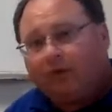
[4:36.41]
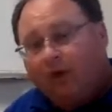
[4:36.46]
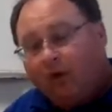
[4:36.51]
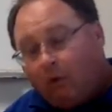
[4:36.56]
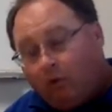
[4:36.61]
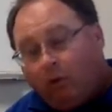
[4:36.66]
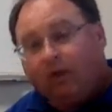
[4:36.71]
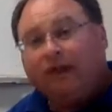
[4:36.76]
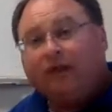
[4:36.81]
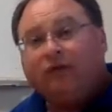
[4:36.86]

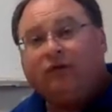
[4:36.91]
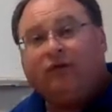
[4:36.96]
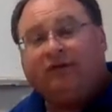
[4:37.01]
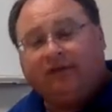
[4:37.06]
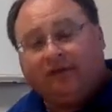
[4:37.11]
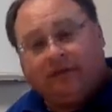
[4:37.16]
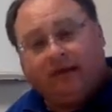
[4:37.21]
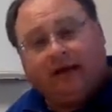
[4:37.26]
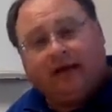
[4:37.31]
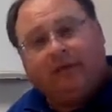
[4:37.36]
what they do to
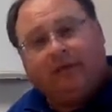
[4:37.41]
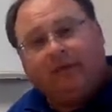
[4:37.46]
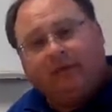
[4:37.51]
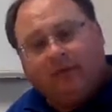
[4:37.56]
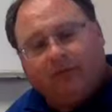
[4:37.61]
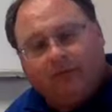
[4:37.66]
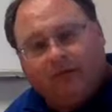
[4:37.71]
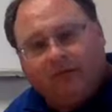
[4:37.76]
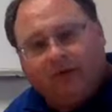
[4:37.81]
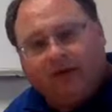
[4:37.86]
Tilikum in the
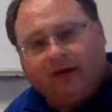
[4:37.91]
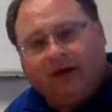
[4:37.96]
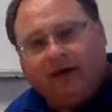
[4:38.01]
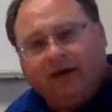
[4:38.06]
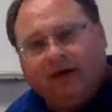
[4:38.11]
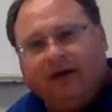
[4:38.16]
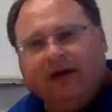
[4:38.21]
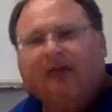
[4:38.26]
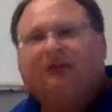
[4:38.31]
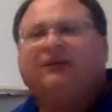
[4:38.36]
movie?
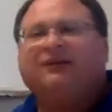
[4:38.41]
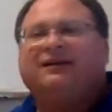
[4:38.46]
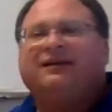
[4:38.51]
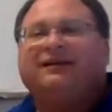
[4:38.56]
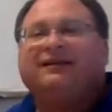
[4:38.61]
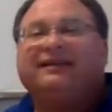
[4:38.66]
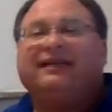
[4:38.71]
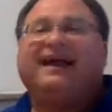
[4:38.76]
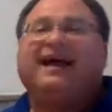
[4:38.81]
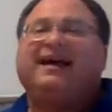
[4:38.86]

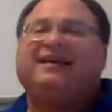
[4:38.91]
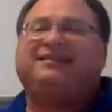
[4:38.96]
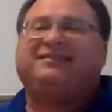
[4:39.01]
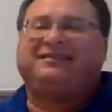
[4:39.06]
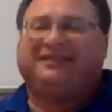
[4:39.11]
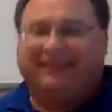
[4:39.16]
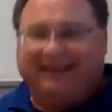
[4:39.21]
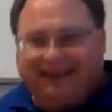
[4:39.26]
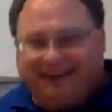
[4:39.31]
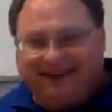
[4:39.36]
They
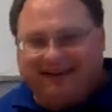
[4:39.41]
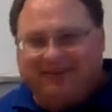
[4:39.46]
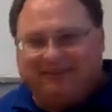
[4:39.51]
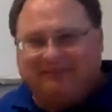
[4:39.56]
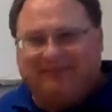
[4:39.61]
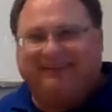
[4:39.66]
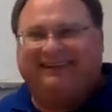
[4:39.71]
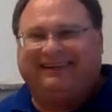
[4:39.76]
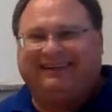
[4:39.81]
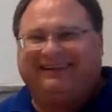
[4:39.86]
isolated him.
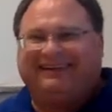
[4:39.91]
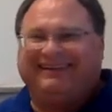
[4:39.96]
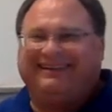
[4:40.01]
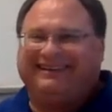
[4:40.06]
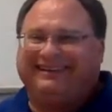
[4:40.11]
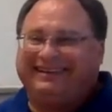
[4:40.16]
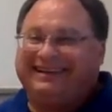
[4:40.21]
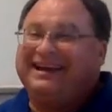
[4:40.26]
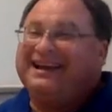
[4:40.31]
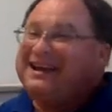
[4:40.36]

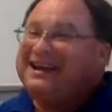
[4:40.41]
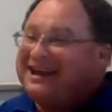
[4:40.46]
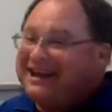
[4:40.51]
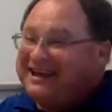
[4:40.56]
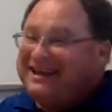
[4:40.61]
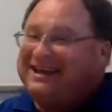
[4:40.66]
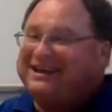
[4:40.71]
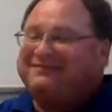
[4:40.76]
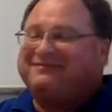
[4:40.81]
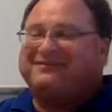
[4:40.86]

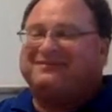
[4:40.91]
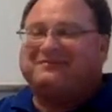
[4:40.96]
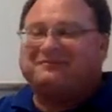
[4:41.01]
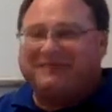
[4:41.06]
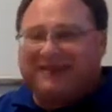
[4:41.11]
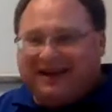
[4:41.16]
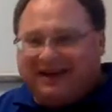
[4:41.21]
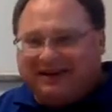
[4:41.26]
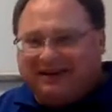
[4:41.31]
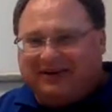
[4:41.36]
Even
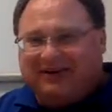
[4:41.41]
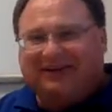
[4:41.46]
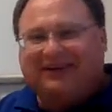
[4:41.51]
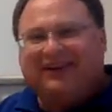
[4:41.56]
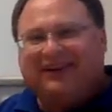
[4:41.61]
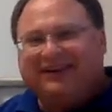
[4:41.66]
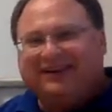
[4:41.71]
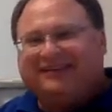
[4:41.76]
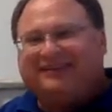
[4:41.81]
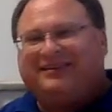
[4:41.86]
better.
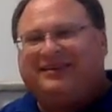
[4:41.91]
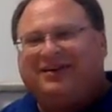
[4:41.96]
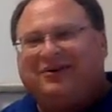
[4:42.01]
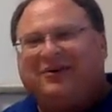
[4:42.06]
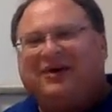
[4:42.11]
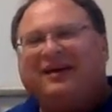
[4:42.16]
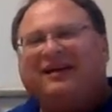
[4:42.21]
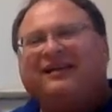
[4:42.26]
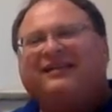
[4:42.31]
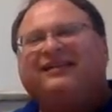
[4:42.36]

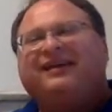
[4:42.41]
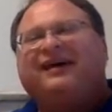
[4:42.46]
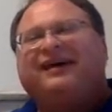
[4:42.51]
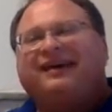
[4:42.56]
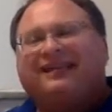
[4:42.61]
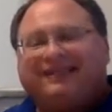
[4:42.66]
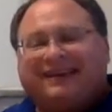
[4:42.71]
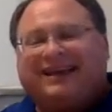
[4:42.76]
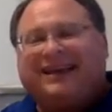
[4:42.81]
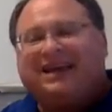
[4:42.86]
So the
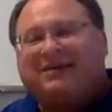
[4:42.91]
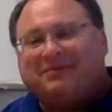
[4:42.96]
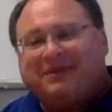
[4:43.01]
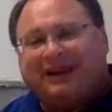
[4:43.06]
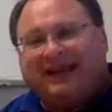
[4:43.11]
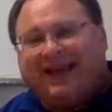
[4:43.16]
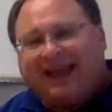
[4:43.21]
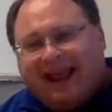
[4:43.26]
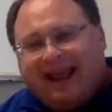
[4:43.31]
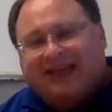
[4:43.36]
little
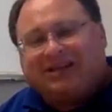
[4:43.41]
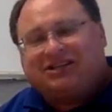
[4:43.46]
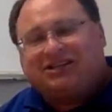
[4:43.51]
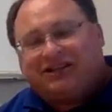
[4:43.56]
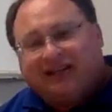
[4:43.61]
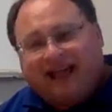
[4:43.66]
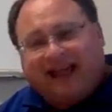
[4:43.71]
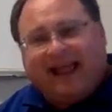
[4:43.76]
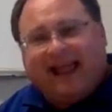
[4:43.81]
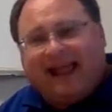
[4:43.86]
communication
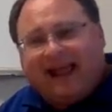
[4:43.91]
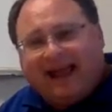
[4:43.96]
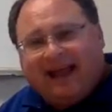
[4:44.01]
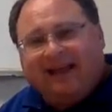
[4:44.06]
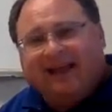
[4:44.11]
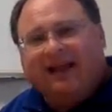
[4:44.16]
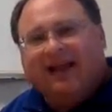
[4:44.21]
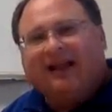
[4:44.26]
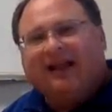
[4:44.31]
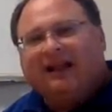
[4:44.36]
he had,
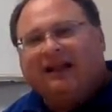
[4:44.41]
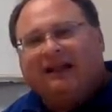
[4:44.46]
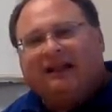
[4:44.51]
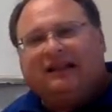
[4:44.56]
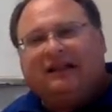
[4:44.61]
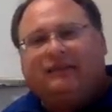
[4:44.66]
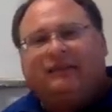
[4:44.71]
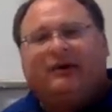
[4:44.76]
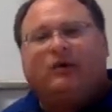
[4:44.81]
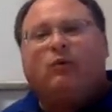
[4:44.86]
the
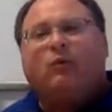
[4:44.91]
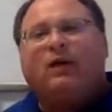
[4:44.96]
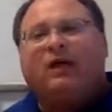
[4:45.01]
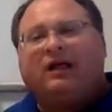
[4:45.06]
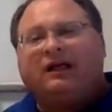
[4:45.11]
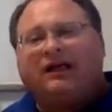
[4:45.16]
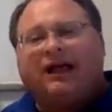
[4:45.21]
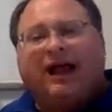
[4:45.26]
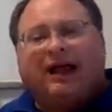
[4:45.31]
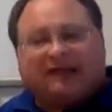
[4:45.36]
little bit of
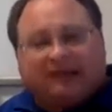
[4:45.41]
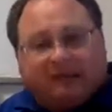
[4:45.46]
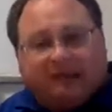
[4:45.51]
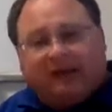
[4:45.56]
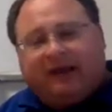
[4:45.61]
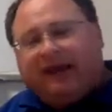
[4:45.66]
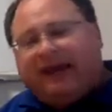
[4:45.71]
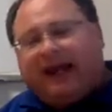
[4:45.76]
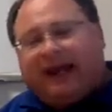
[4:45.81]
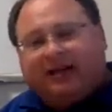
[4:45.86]
whale gossip he
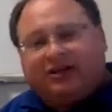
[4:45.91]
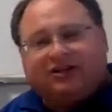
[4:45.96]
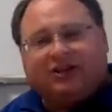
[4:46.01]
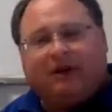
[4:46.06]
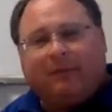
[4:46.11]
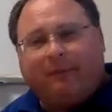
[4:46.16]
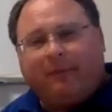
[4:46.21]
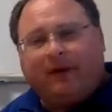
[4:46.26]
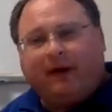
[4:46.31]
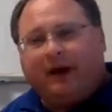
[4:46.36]
can catch
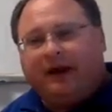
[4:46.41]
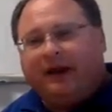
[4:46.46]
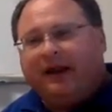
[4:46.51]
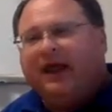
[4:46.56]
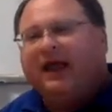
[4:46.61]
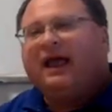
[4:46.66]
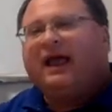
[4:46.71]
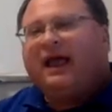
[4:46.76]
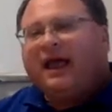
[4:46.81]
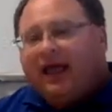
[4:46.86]
up on.
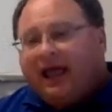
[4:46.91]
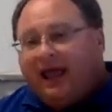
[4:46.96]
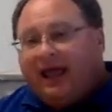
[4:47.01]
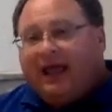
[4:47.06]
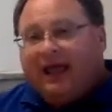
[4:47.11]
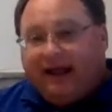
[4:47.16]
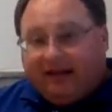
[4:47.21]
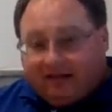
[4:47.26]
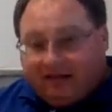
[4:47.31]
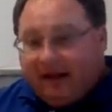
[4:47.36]
Hey,
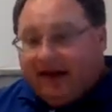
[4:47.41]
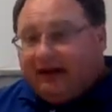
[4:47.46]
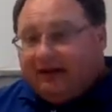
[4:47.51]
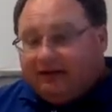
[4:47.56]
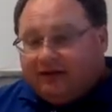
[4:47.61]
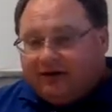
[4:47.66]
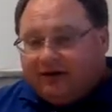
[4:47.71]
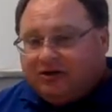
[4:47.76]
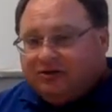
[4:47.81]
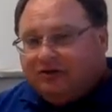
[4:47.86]
that's a
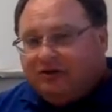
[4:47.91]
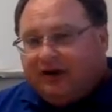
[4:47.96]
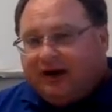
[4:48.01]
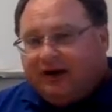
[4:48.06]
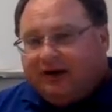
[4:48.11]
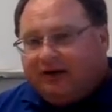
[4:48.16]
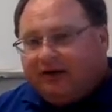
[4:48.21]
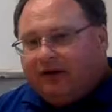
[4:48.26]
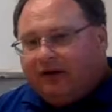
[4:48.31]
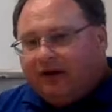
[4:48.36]
hot-looking
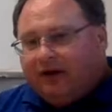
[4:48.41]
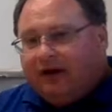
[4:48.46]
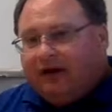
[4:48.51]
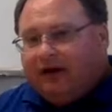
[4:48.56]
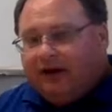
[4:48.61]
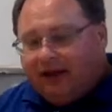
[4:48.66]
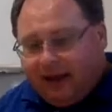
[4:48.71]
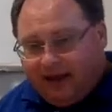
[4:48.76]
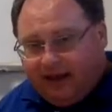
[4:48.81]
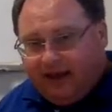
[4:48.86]
trainer, huh?
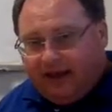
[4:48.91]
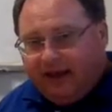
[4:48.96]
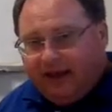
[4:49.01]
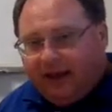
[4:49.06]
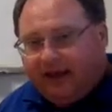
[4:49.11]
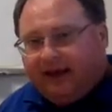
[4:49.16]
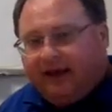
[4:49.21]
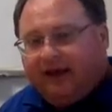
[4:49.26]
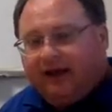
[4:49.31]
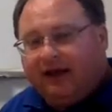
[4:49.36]

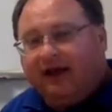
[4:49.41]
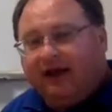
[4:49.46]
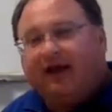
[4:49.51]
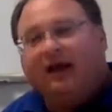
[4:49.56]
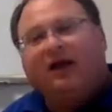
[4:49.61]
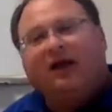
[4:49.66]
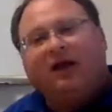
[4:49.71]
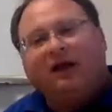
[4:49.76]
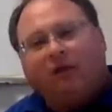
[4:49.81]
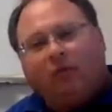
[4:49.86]
Hey, huh?
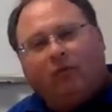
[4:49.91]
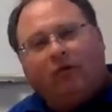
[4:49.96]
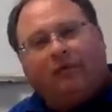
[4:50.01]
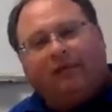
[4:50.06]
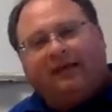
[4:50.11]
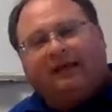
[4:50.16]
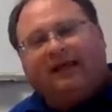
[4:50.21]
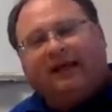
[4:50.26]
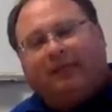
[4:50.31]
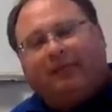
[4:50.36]
What do you
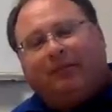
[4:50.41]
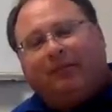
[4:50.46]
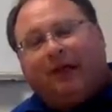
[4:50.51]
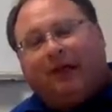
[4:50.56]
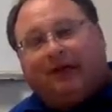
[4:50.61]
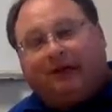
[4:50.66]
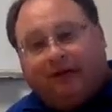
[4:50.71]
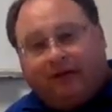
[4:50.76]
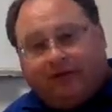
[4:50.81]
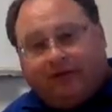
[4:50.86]
think of that
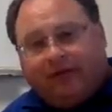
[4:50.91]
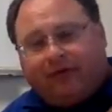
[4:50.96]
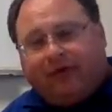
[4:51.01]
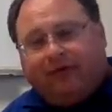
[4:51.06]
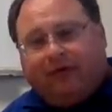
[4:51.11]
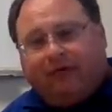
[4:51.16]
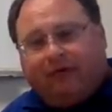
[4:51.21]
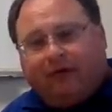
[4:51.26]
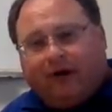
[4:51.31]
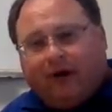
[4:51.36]
blonde in the
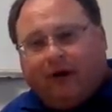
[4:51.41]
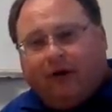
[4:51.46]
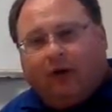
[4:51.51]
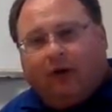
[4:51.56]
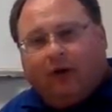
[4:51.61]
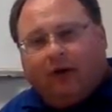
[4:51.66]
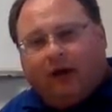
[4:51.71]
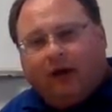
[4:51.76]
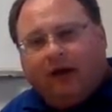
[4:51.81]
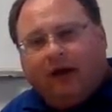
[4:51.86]
3rd row,
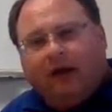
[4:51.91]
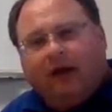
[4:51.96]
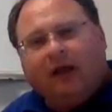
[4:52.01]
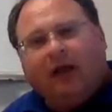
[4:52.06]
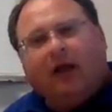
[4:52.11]
huh?